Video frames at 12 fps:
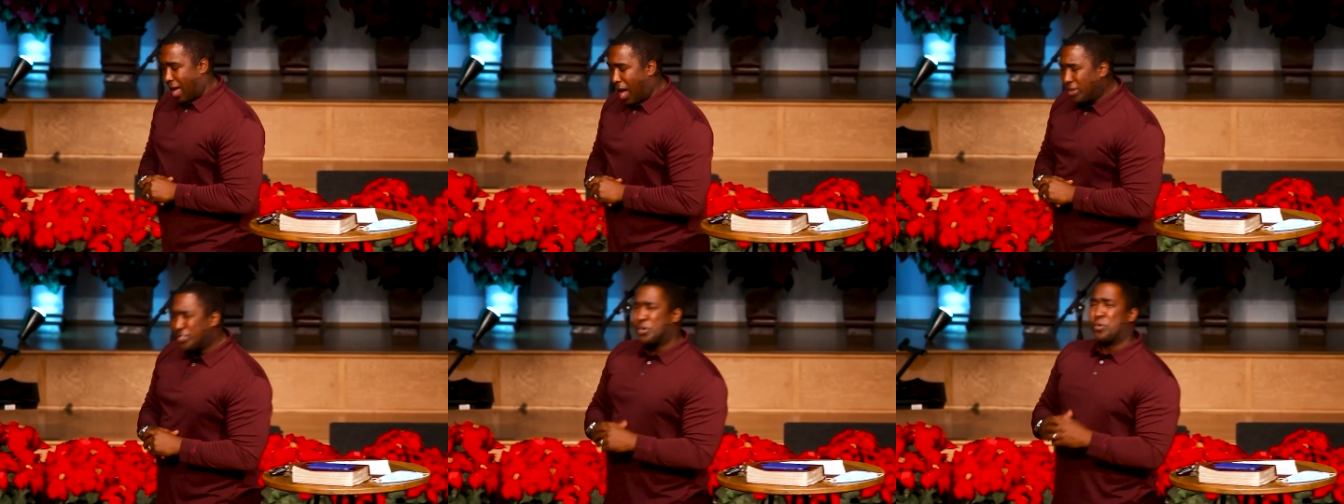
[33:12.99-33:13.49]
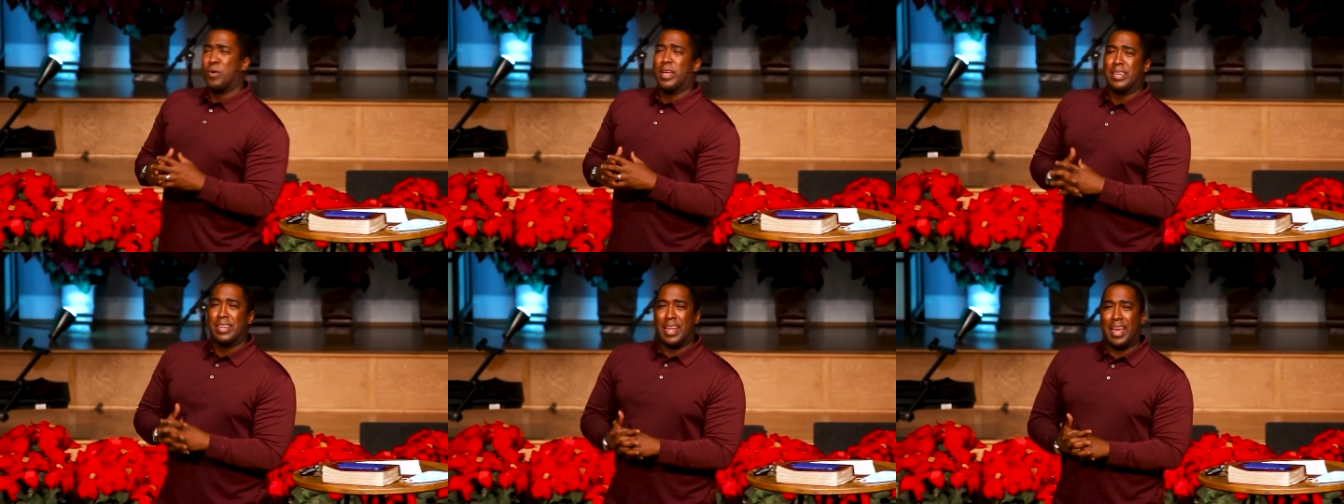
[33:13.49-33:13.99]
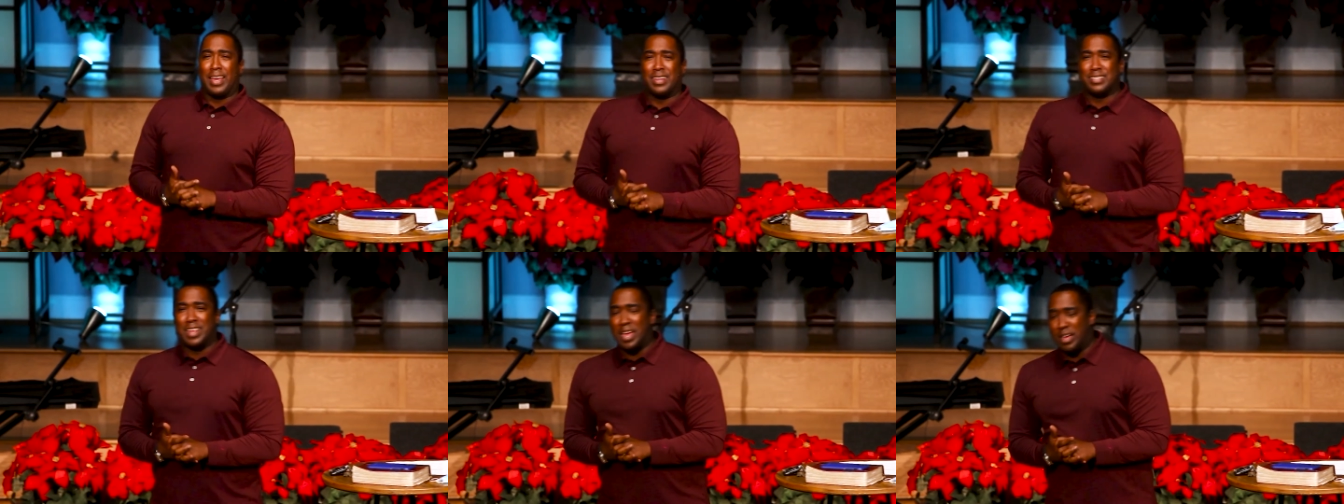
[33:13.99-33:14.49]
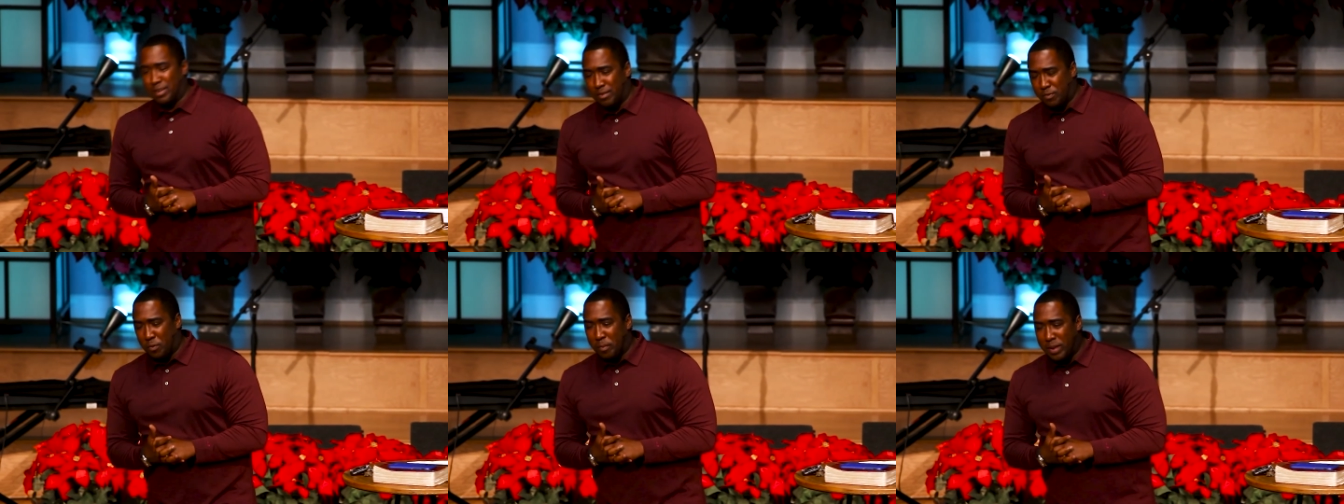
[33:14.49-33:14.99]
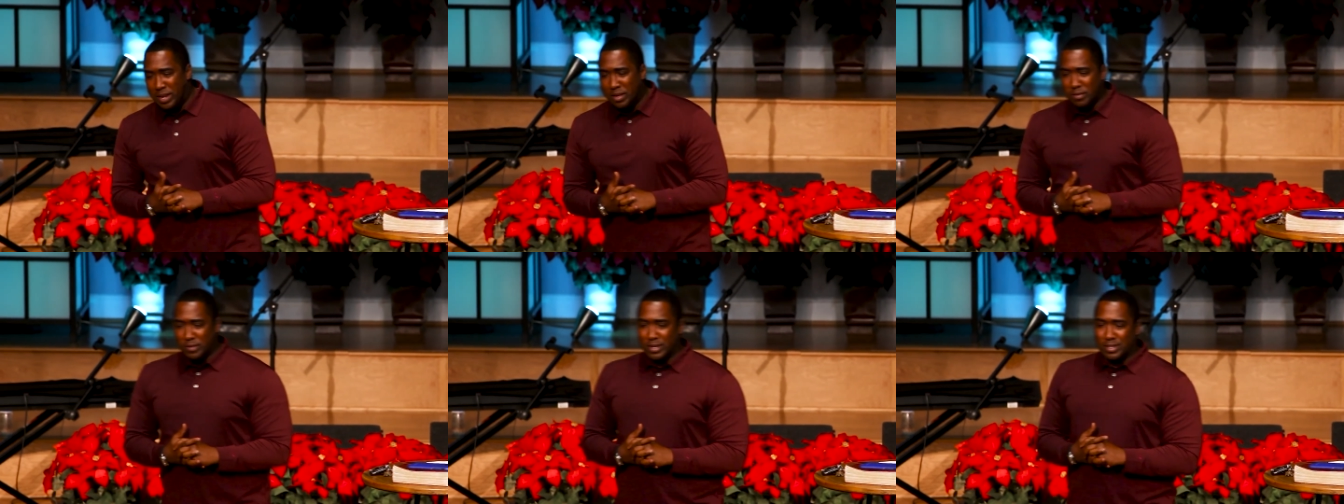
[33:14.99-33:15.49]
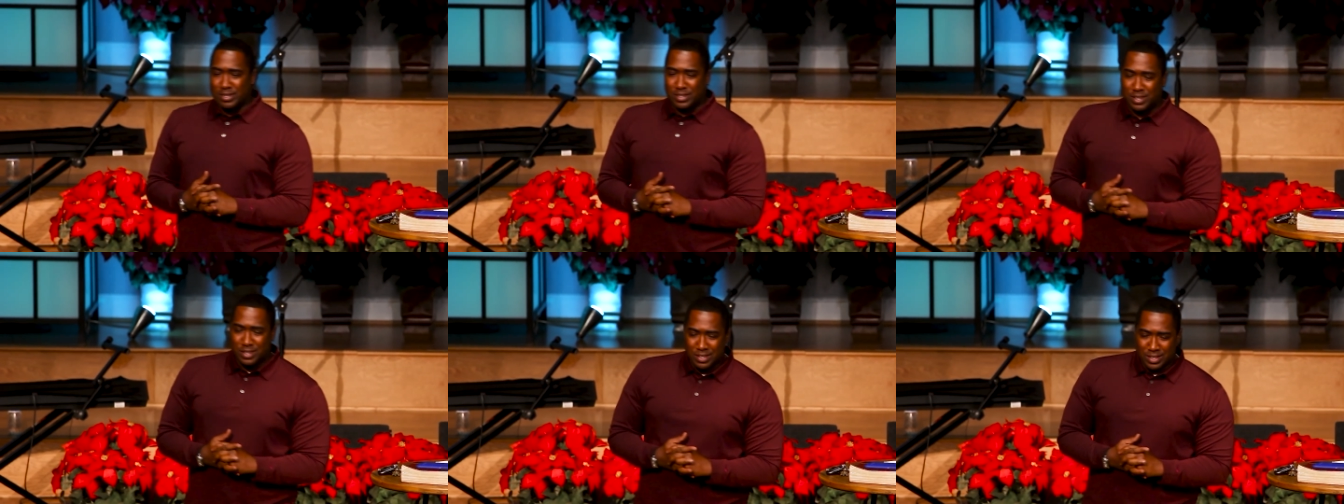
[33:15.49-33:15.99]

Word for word: I also recognize that for many of us,